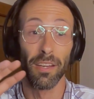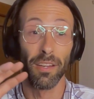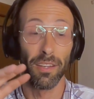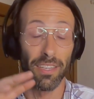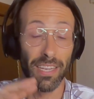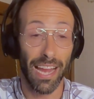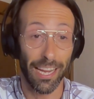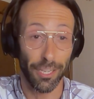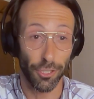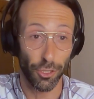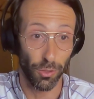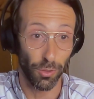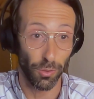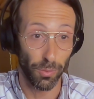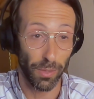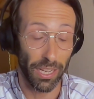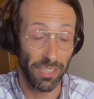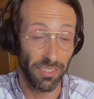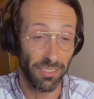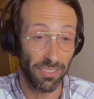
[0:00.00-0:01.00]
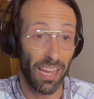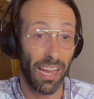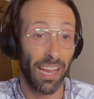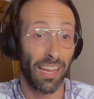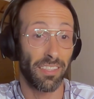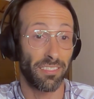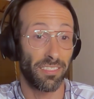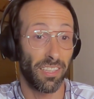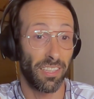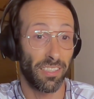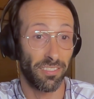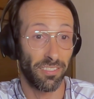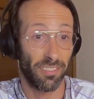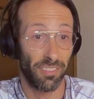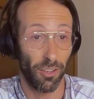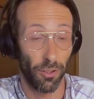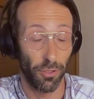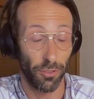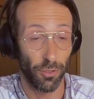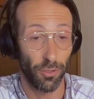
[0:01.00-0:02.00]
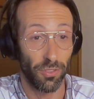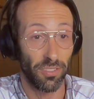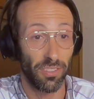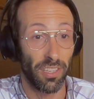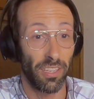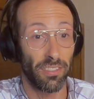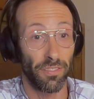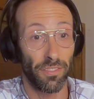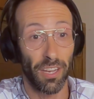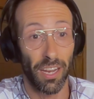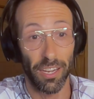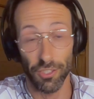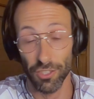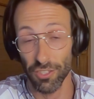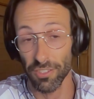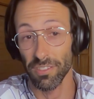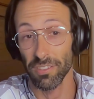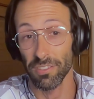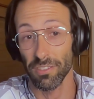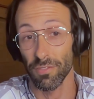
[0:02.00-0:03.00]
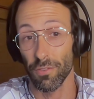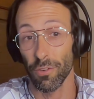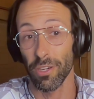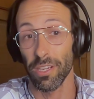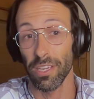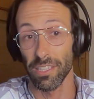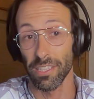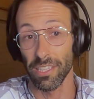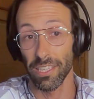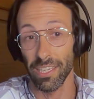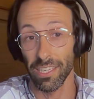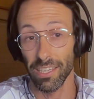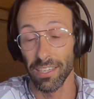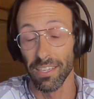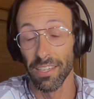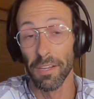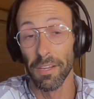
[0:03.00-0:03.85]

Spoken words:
natural ways to access altered states of consciousness for healing,